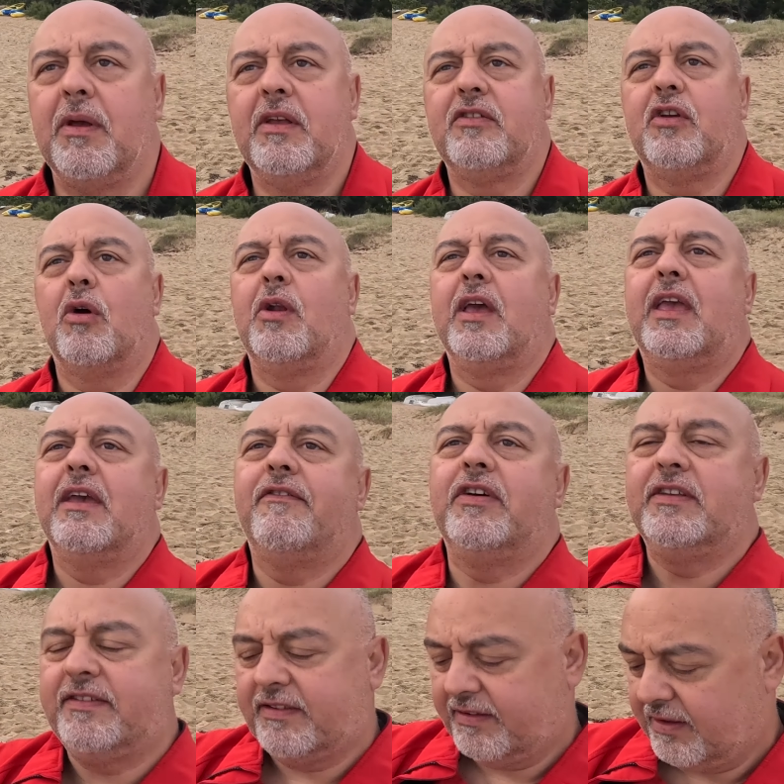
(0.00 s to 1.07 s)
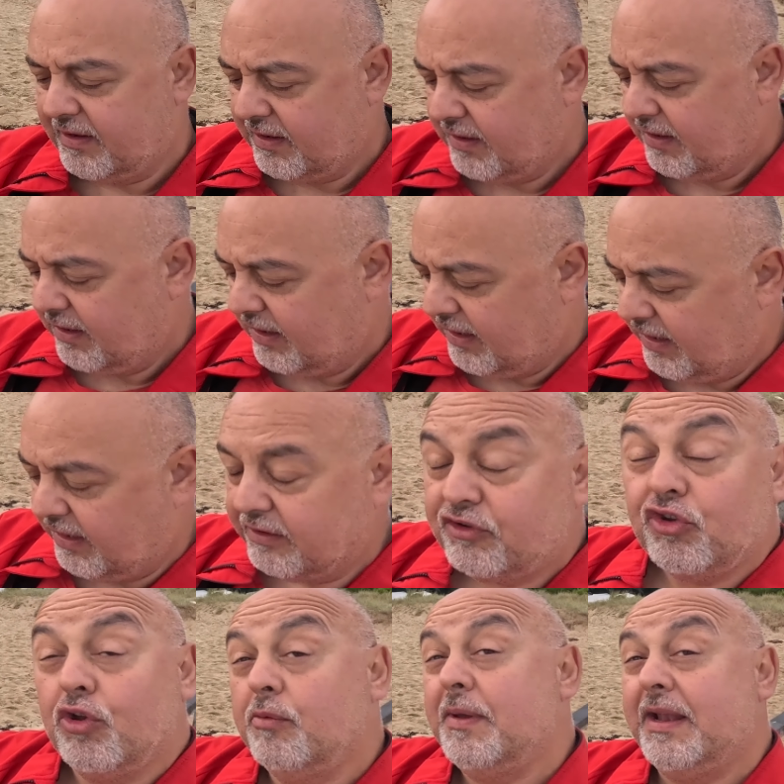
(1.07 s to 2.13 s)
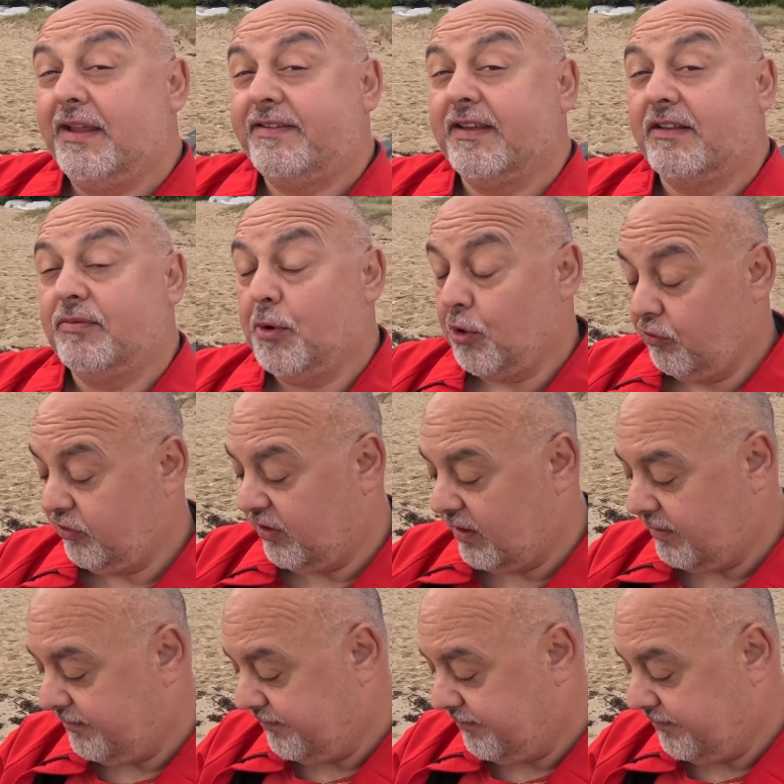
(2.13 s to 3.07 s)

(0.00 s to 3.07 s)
is going to give us a 2-minute exposure.